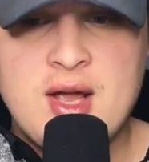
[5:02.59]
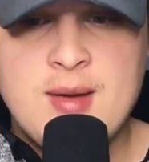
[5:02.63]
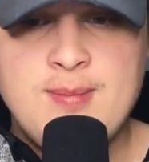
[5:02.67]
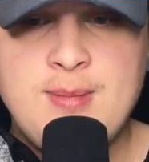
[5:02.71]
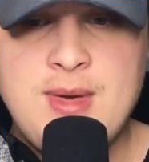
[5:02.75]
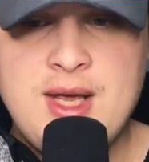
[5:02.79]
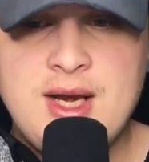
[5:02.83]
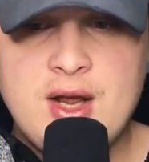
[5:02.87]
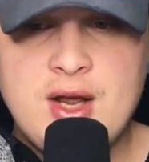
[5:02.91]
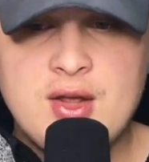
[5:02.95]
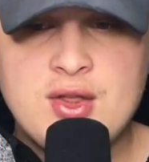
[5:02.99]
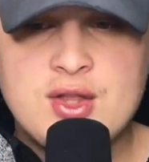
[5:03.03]

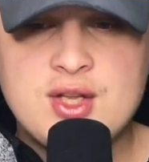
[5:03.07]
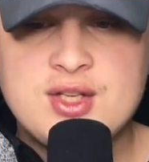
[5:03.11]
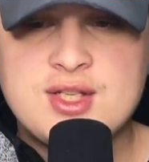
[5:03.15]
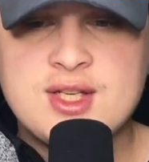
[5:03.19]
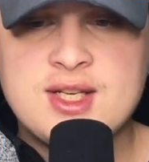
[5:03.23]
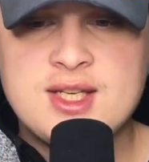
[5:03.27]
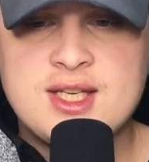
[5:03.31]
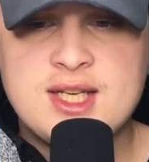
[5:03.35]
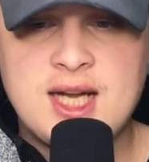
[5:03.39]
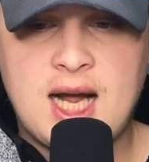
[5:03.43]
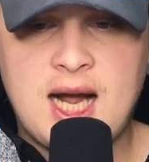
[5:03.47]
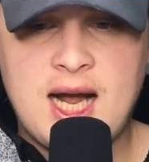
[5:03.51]
meaning this
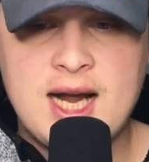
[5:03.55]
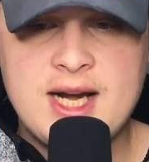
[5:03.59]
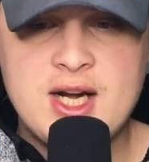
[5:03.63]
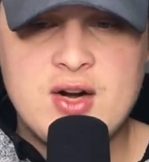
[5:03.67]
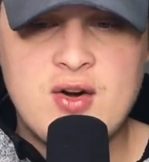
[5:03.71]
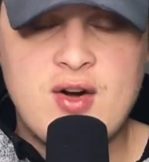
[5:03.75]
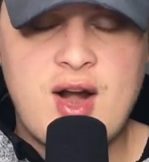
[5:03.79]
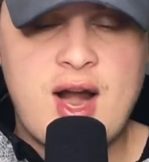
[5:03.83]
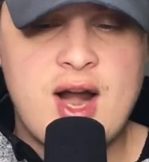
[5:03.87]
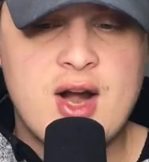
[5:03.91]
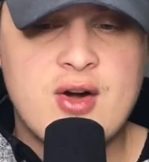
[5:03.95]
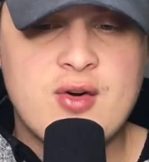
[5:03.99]

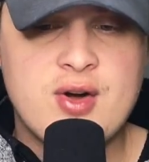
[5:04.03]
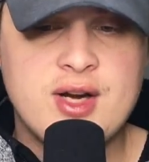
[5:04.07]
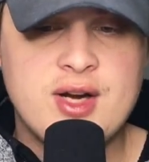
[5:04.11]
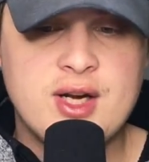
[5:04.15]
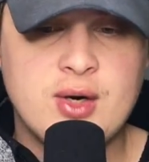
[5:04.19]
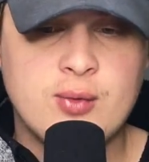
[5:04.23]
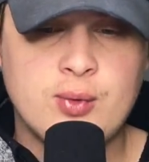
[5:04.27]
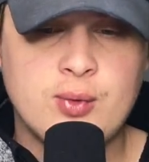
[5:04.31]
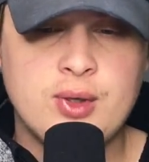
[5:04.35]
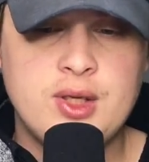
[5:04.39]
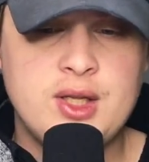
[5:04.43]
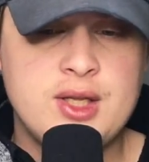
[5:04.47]
entire
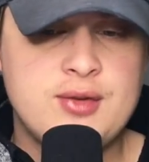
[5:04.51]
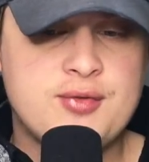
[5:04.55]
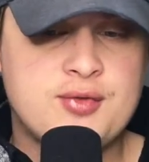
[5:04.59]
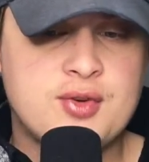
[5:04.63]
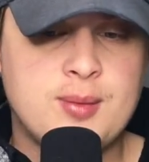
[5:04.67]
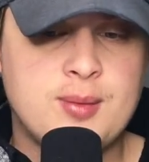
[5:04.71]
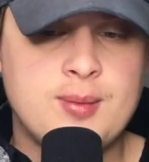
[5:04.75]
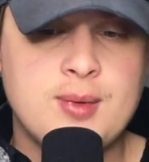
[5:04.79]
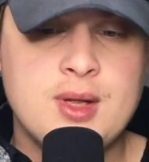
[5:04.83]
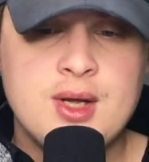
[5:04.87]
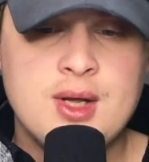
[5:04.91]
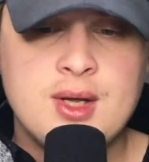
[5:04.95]
area, really
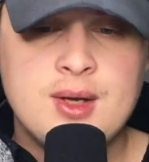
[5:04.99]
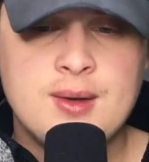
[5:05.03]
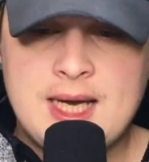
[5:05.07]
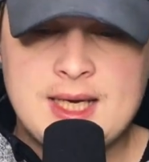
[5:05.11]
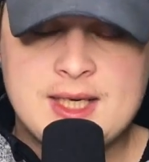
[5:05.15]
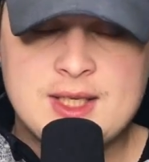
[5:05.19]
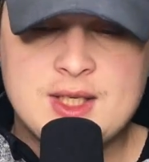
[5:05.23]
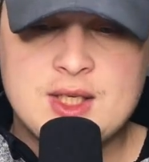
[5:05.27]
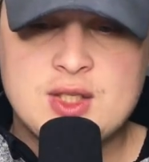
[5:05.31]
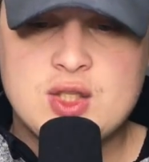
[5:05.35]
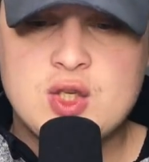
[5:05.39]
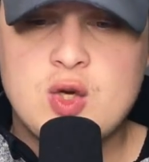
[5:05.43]
from
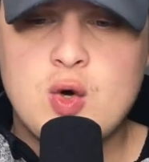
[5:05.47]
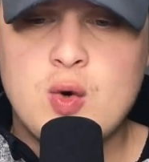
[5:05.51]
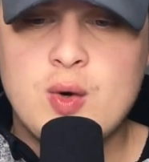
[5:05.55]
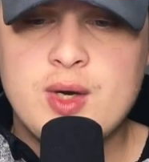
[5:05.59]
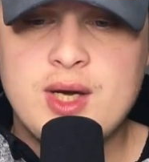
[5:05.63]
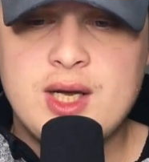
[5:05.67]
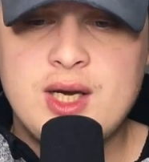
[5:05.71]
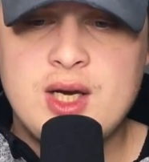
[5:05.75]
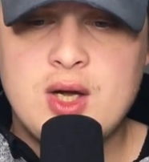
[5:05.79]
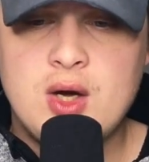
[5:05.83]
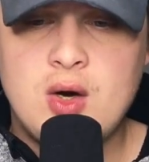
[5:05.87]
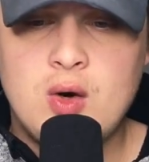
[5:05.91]
Texas
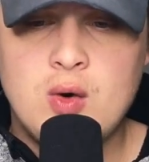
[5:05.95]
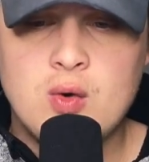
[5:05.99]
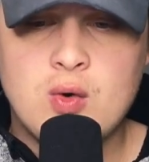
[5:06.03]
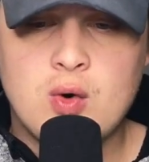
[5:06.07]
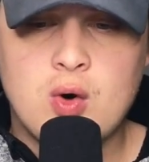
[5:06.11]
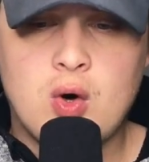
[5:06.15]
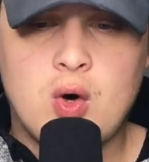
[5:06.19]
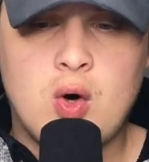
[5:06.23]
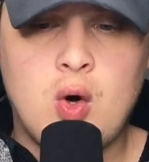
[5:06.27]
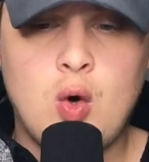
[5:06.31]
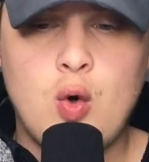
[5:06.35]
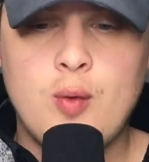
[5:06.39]
going into
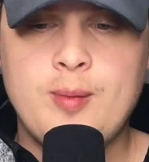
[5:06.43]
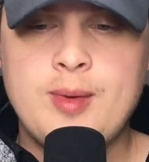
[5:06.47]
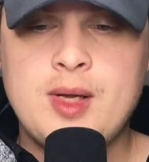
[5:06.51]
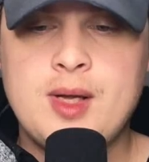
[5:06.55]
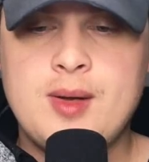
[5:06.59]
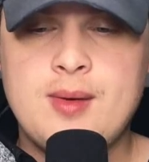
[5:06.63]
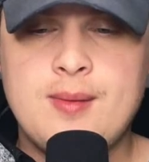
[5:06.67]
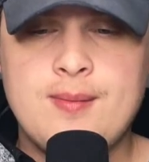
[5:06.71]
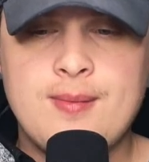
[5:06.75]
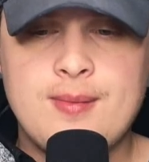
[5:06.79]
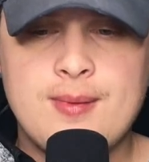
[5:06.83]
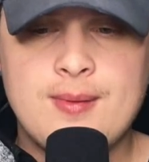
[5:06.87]

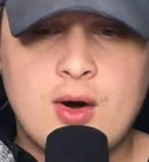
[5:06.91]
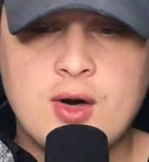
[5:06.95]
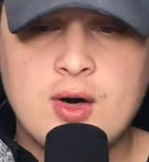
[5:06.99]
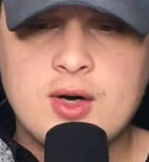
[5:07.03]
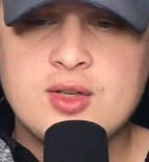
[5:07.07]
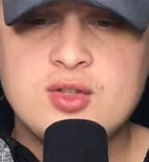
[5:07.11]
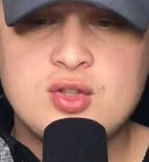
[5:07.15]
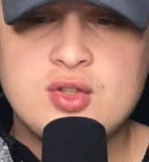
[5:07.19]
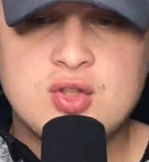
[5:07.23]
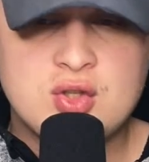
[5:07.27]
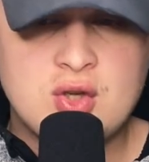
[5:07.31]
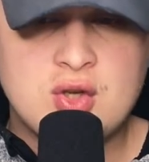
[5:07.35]
Oklahoma,
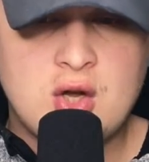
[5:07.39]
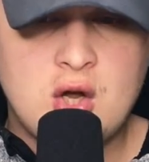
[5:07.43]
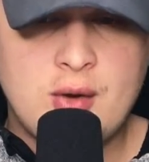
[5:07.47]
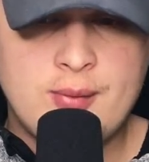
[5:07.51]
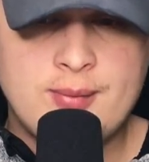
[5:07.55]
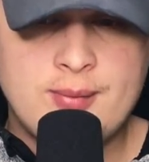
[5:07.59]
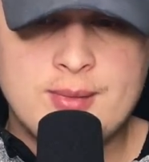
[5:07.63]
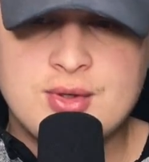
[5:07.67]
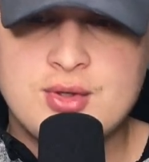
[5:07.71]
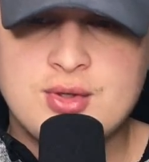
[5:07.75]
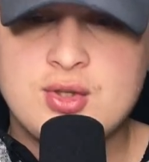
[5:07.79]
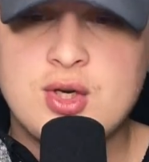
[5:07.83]
Arkansas,
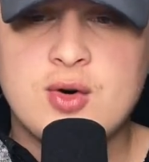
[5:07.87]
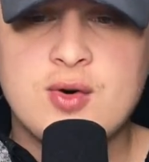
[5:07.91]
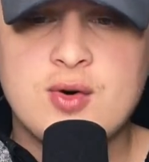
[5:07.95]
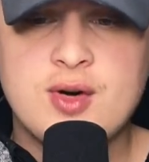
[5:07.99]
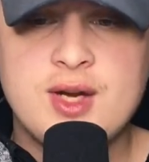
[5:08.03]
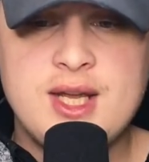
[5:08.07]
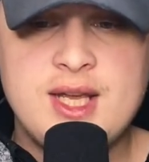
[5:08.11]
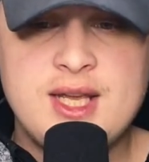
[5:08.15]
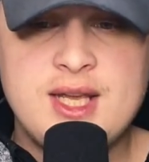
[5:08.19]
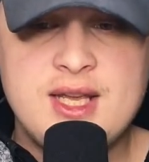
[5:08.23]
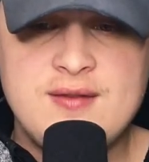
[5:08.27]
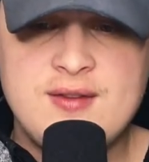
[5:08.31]

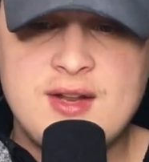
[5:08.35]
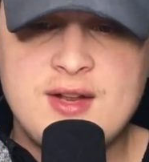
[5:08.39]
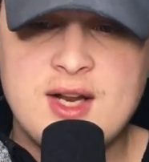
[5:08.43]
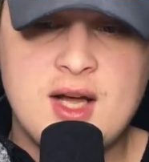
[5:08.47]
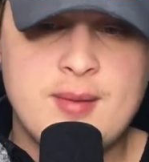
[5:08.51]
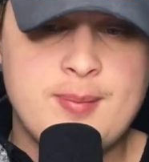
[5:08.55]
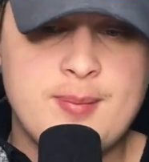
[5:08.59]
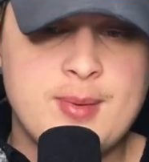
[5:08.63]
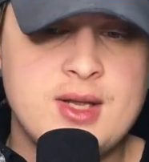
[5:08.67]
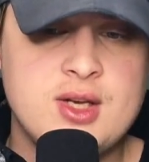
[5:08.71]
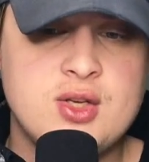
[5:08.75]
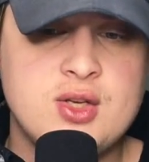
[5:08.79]
Missouri, even
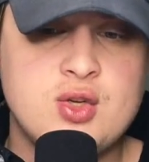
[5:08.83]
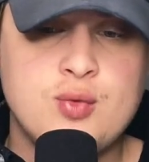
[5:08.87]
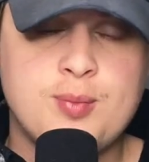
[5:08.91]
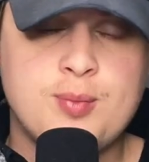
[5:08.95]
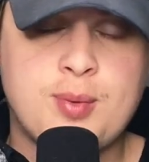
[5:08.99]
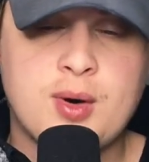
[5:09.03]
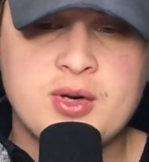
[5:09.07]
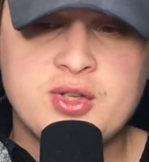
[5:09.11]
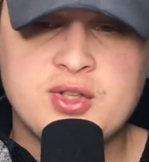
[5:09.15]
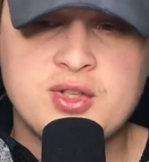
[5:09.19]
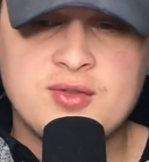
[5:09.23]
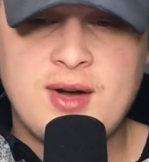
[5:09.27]
up into
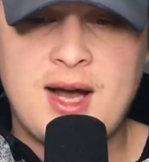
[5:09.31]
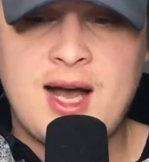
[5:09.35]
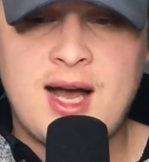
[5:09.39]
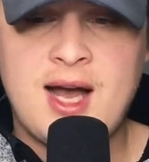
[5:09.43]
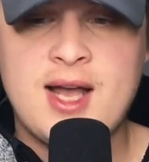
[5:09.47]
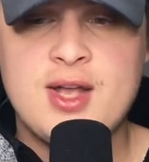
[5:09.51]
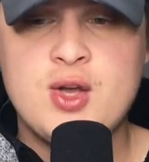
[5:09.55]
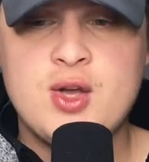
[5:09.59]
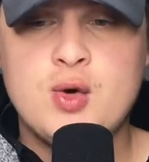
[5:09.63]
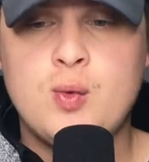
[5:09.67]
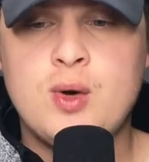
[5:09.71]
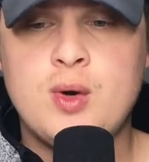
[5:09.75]
parts of
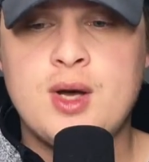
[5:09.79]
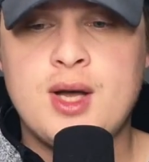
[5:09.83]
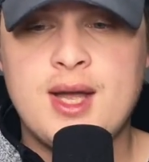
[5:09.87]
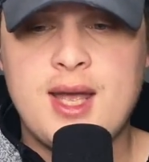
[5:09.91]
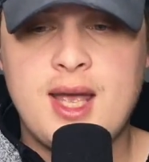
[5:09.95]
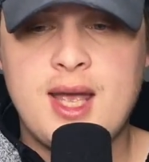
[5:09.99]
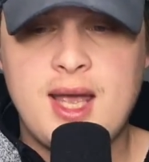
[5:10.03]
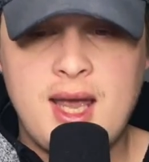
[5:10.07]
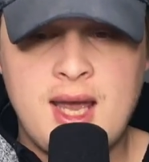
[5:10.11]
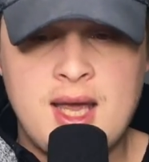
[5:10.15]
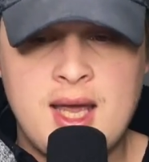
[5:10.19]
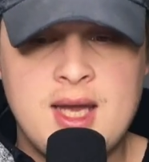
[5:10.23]
Iowa
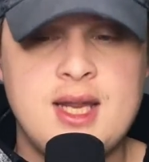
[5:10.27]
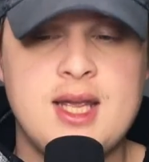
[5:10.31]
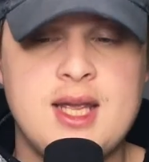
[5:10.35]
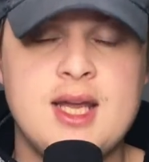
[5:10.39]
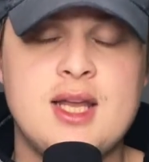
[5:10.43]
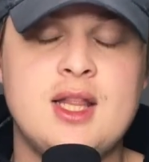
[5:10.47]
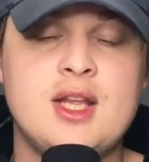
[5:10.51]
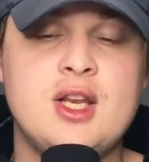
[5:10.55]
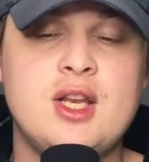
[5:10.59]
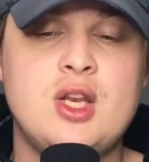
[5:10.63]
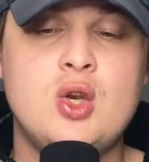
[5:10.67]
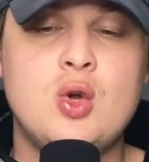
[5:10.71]
and
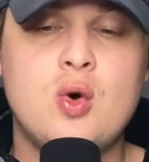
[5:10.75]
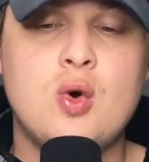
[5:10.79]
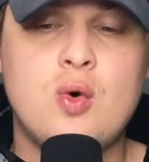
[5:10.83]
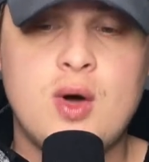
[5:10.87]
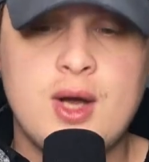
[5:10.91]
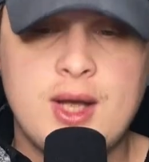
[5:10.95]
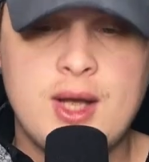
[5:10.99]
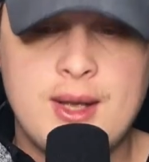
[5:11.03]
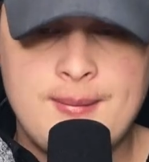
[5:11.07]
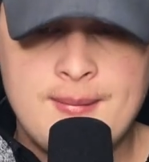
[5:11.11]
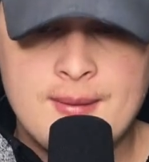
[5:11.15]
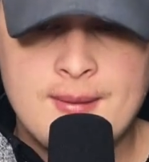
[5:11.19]

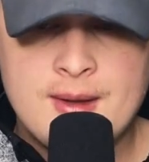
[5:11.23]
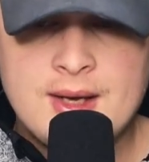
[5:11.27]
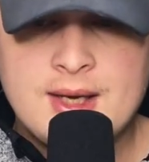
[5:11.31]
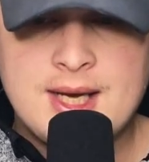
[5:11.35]
Illinois,